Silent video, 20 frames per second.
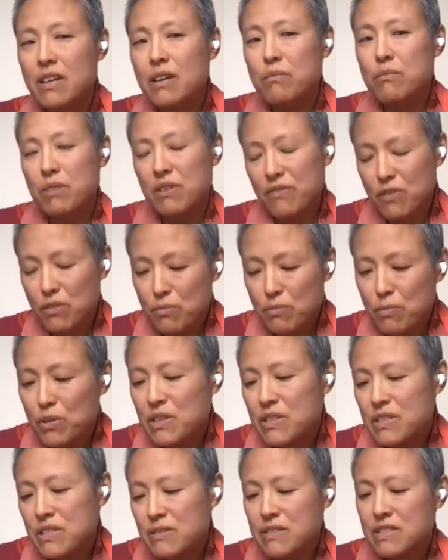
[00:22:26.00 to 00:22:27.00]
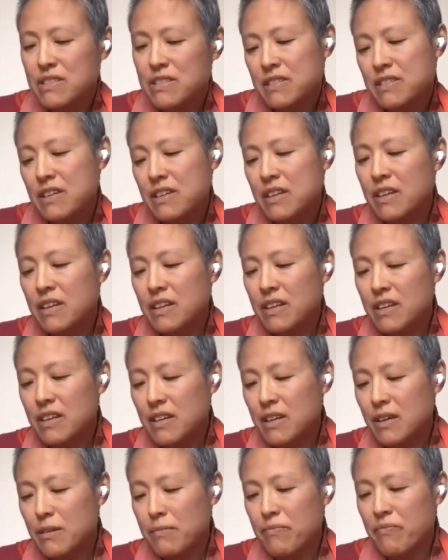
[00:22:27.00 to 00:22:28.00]
But for Buddhists,
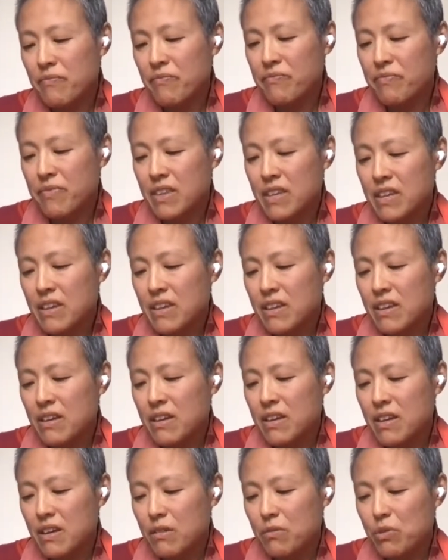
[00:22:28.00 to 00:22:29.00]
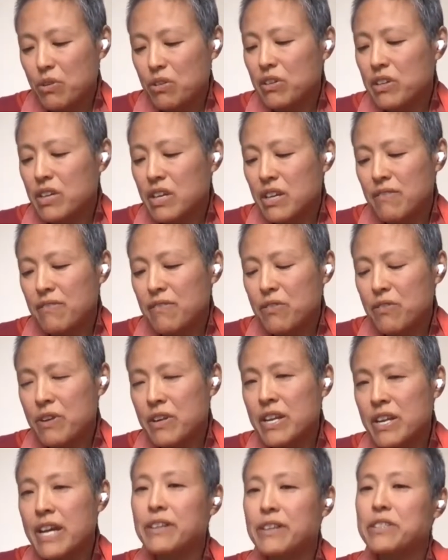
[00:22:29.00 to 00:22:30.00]
we're looking for
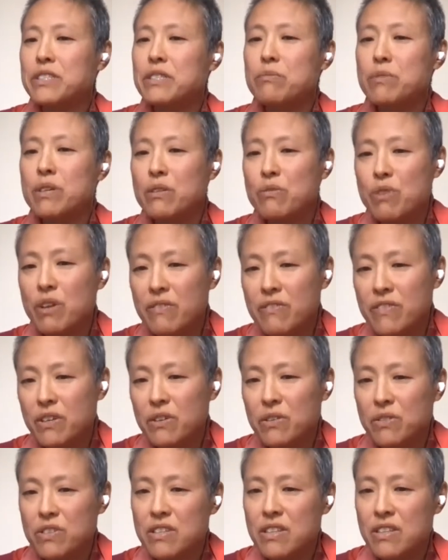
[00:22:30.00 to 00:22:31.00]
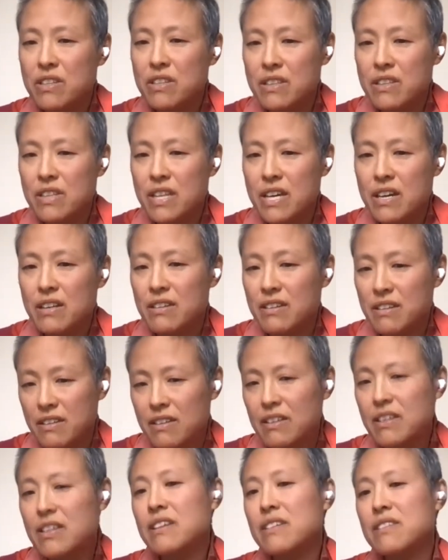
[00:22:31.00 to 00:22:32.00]
an ultimate refuge that
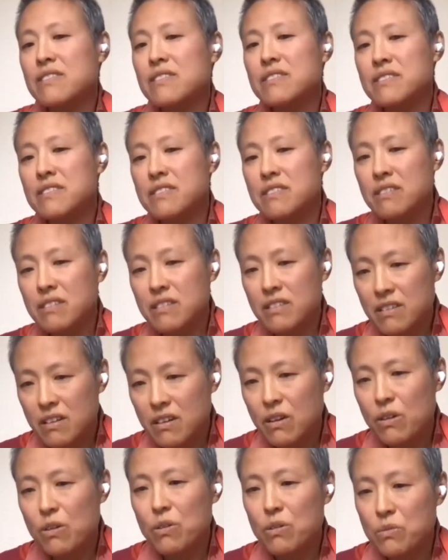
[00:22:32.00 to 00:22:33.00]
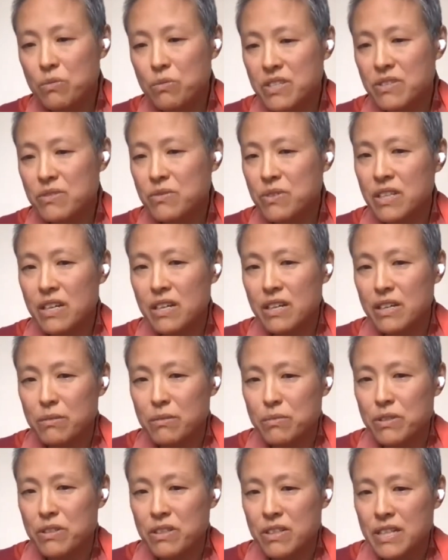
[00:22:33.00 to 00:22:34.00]
is always
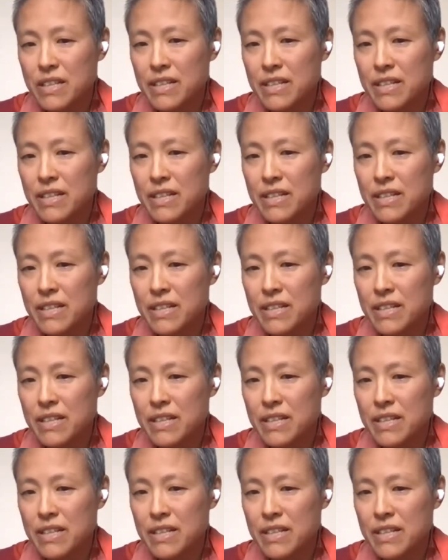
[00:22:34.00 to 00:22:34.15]
reliable,